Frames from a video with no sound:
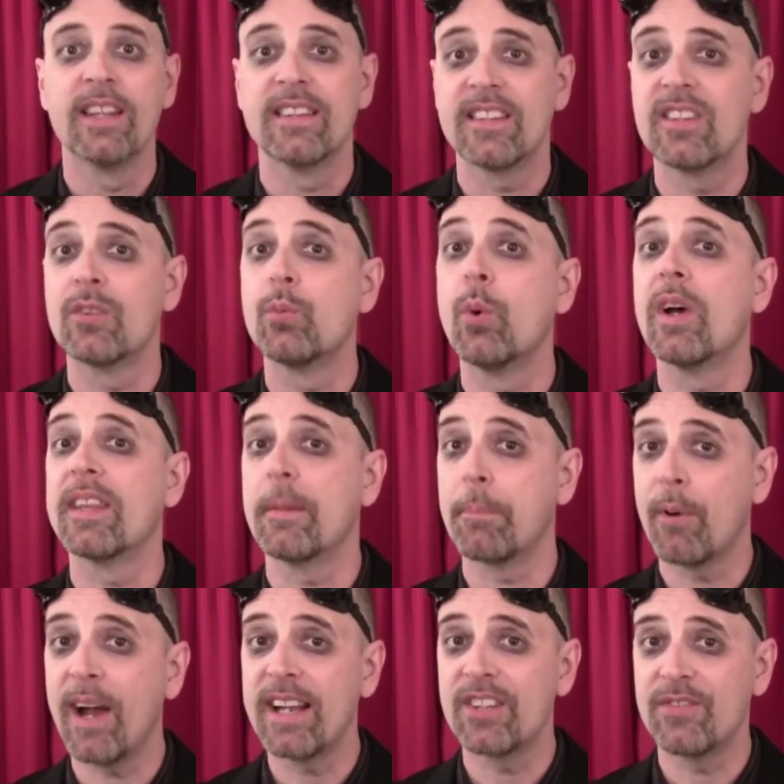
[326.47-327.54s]
This is one that
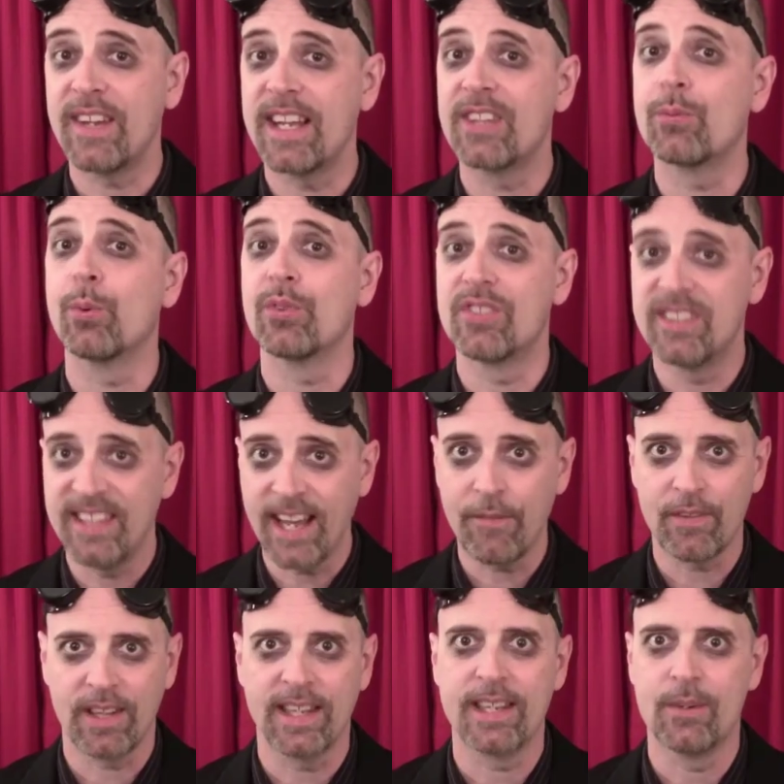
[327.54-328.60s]
Price fans will
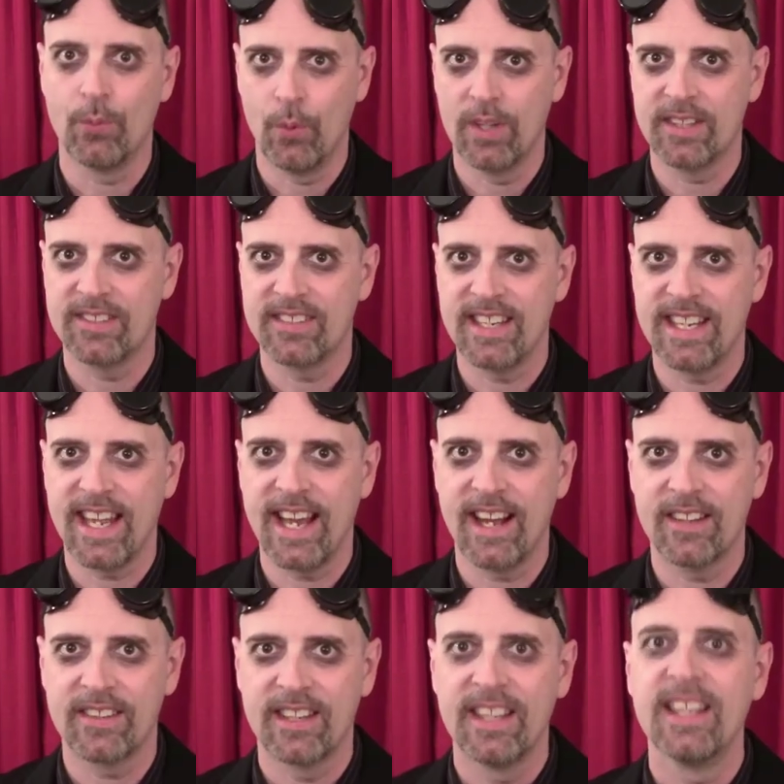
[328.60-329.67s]
definitely want to seek out.